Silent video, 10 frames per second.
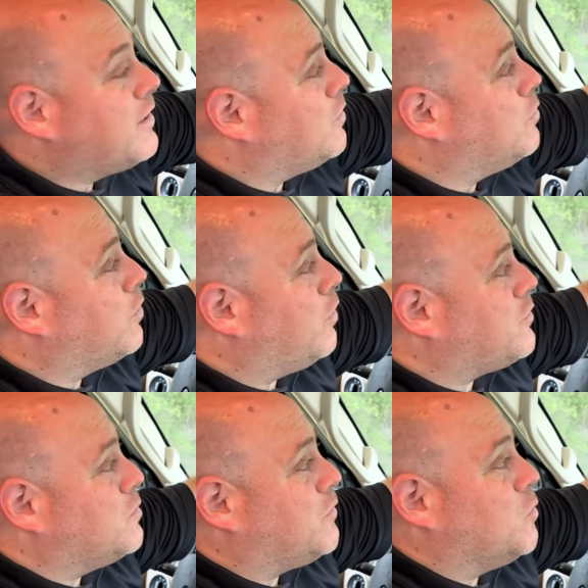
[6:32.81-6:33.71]
You could
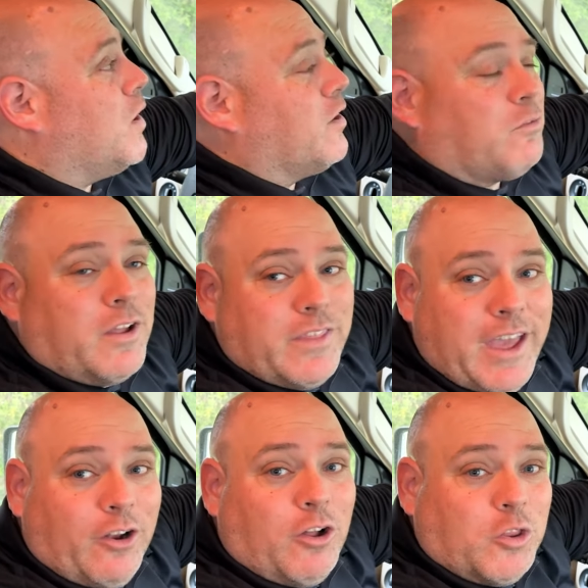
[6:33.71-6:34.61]
also, if you want, run
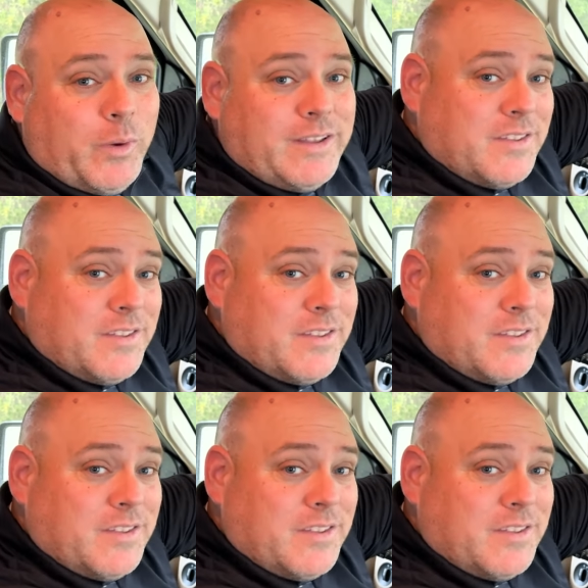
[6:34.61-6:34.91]
that all the way